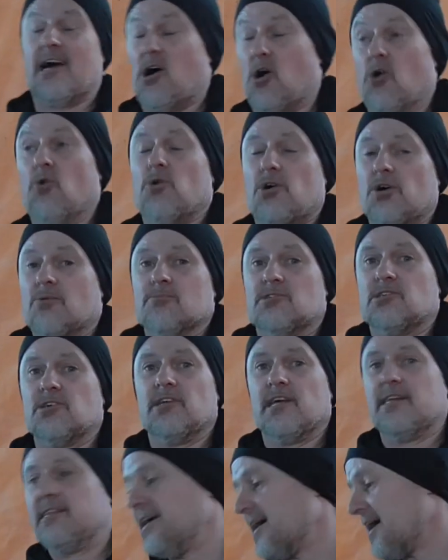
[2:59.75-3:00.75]
all comes
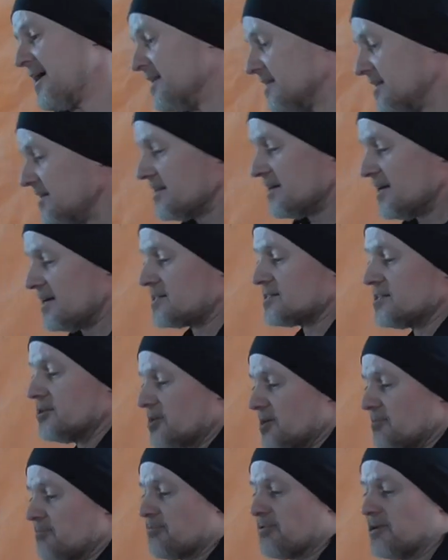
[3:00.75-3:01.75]
good in the end. It's
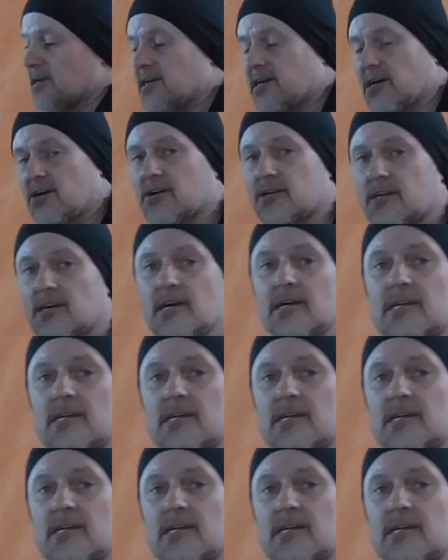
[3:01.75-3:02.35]
looking pretty good.